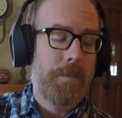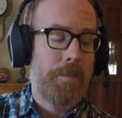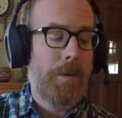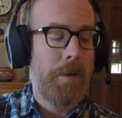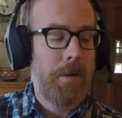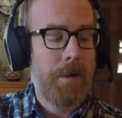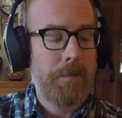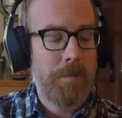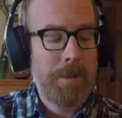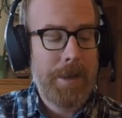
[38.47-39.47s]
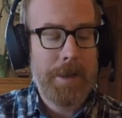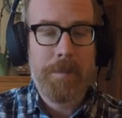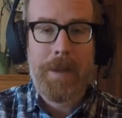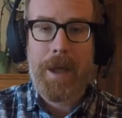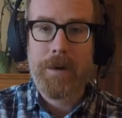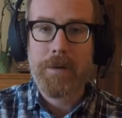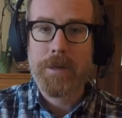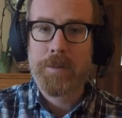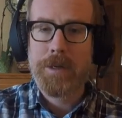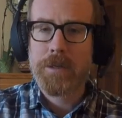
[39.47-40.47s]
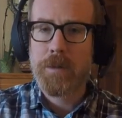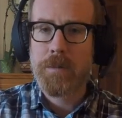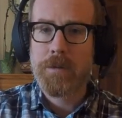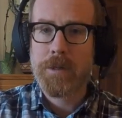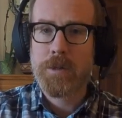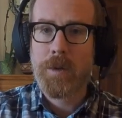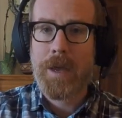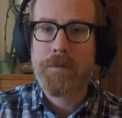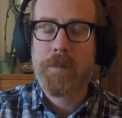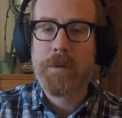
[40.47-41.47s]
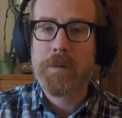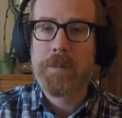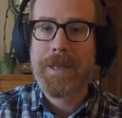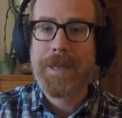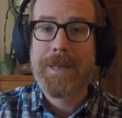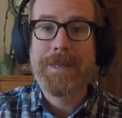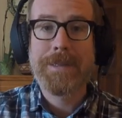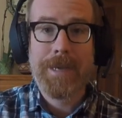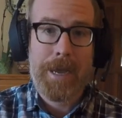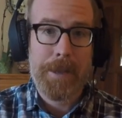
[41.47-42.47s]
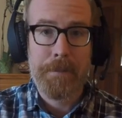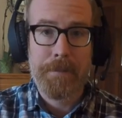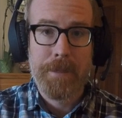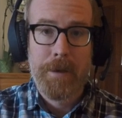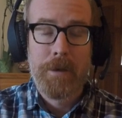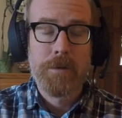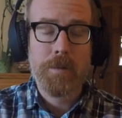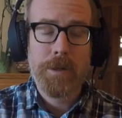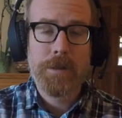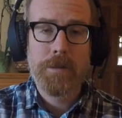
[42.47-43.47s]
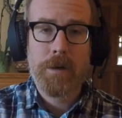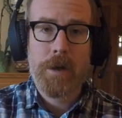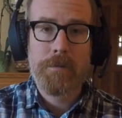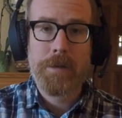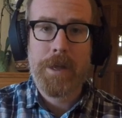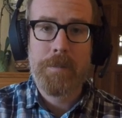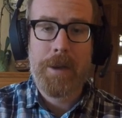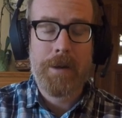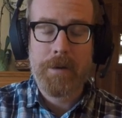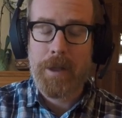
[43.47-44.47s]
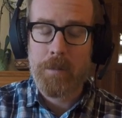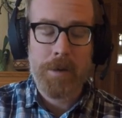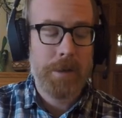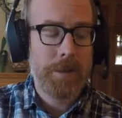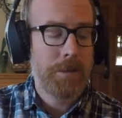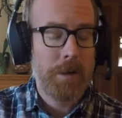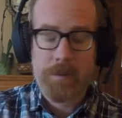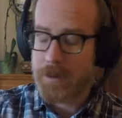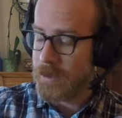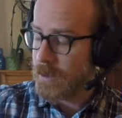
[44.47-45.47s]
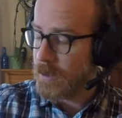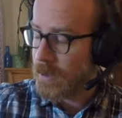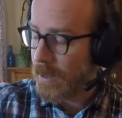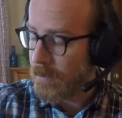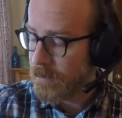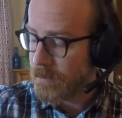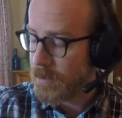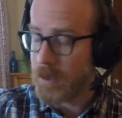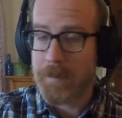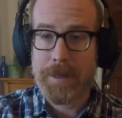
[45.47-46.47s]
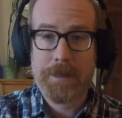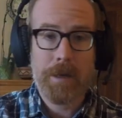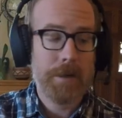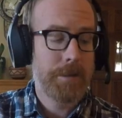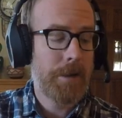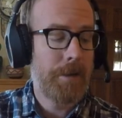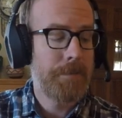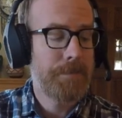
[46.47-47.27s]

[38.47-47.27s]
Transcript: part of playing a pattern, especially in music, is we have to be able to play it in time. So we're going to start off with that pattern and we're going to start with the G scale, G pentatonic scale.